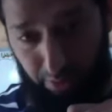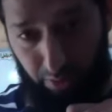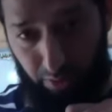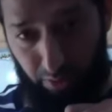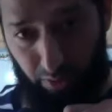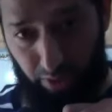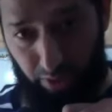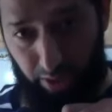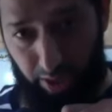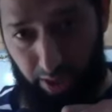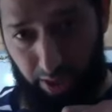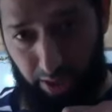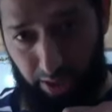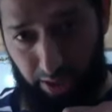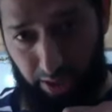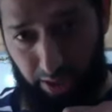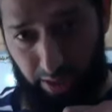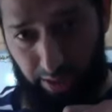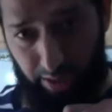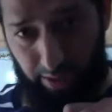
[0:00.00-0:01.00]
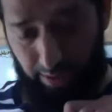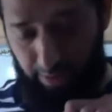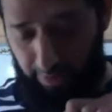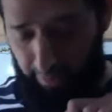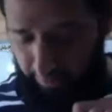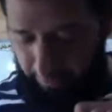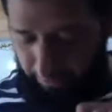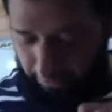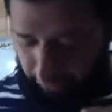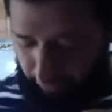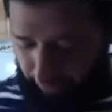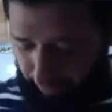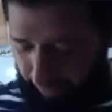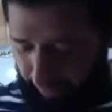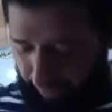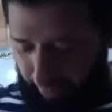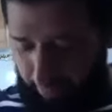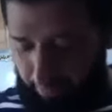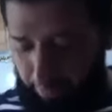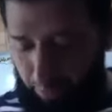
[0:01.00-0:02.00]
okay,
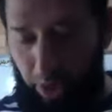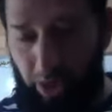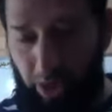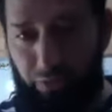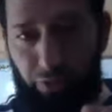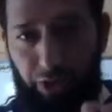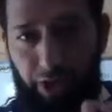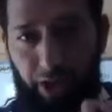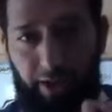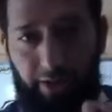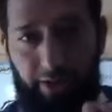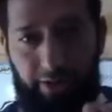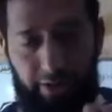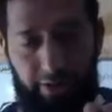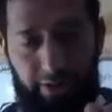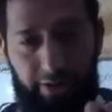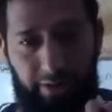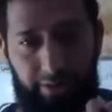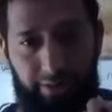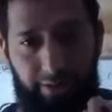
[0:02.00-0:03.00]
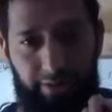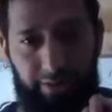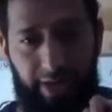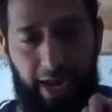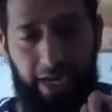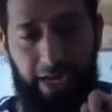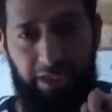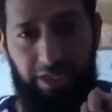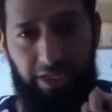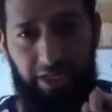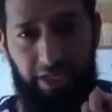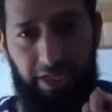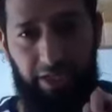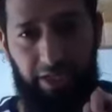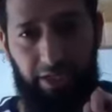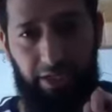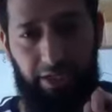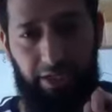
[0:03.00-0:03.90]
because we are digesting